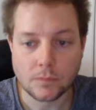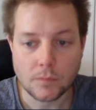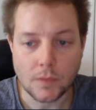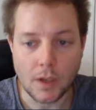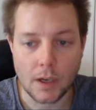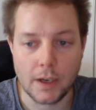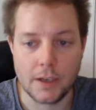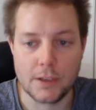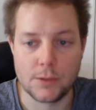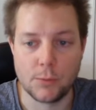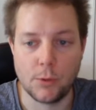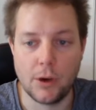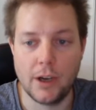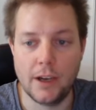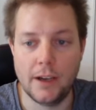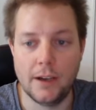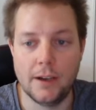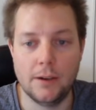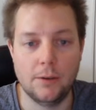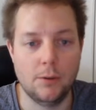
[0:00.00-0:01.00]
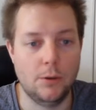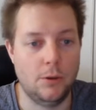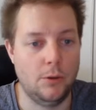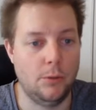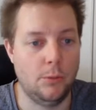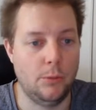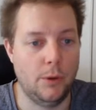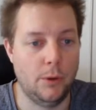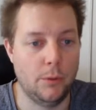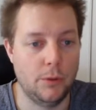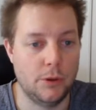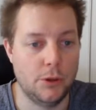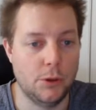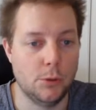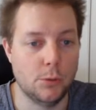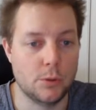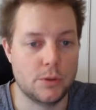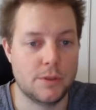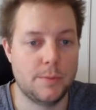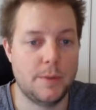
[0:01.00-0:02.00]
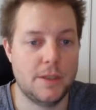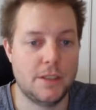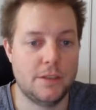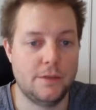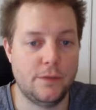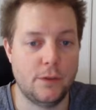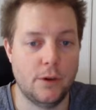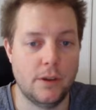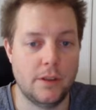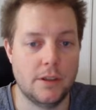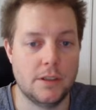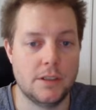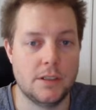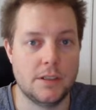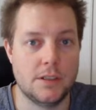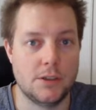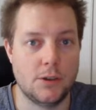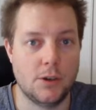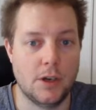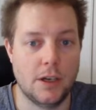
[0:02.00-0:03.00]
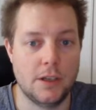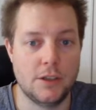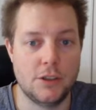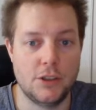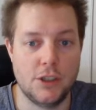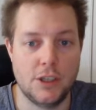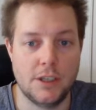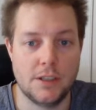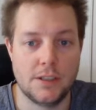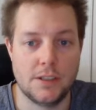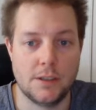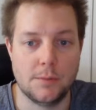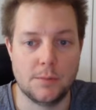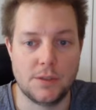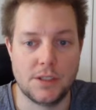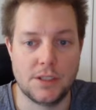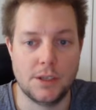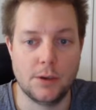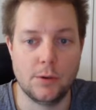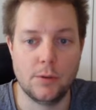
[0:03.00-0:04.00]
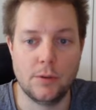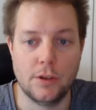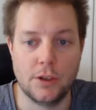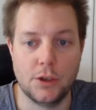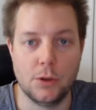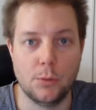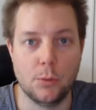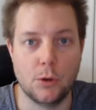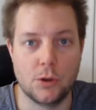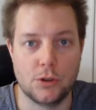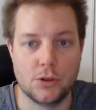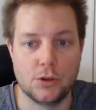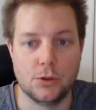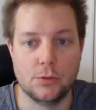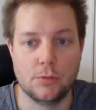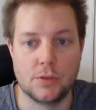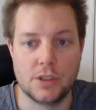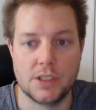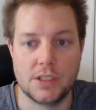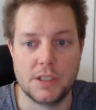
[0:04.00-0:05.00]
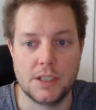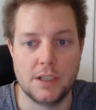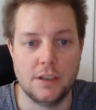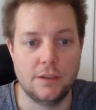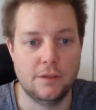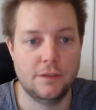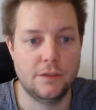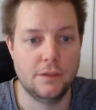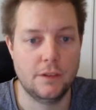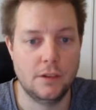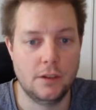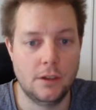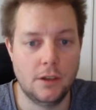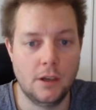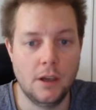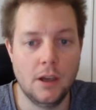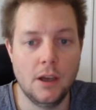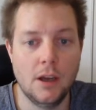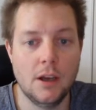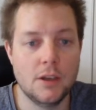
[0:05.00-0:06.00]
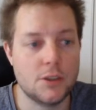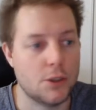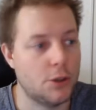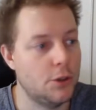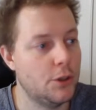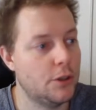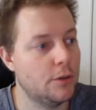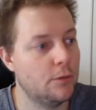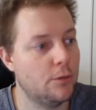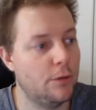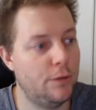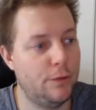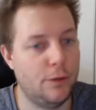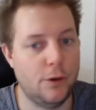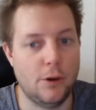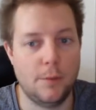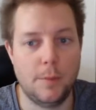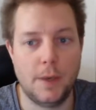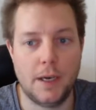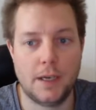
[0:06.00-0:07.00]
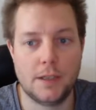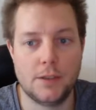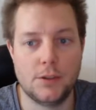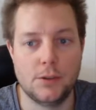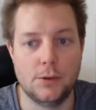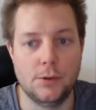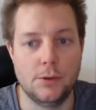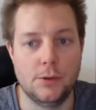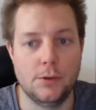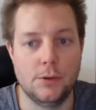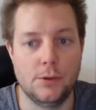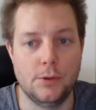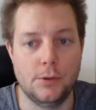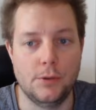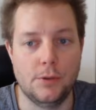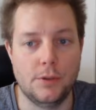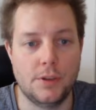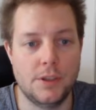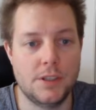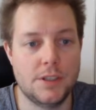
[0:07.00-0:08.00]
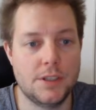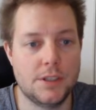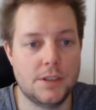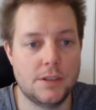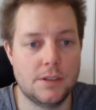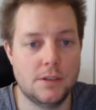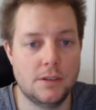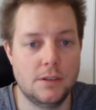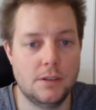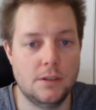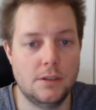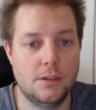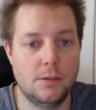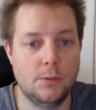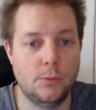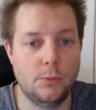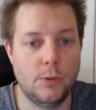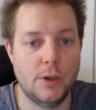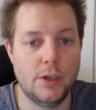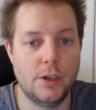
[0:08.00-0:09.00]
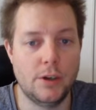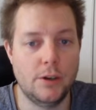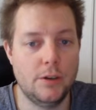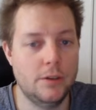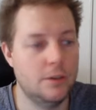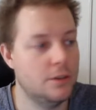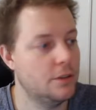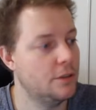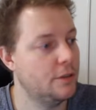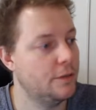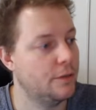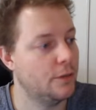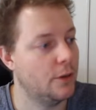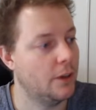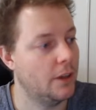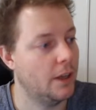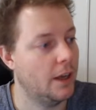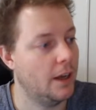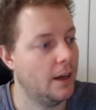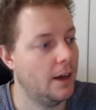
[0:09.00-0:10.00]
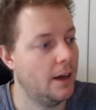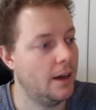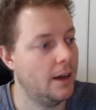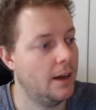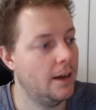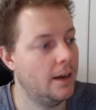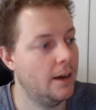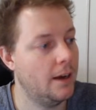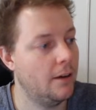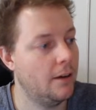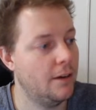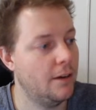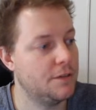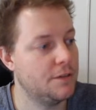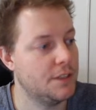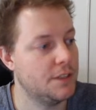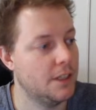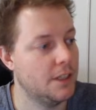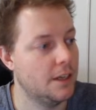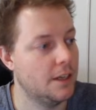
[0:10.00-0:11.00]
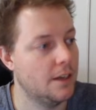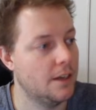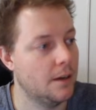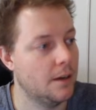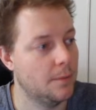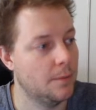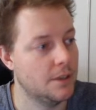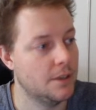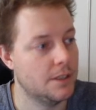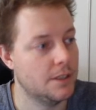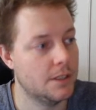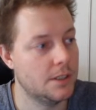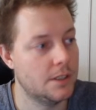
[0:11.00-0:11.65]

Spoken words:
is where you will specify the desired GSM cell that you want to receive. So you can refer back to this window to find that ARFCN numbers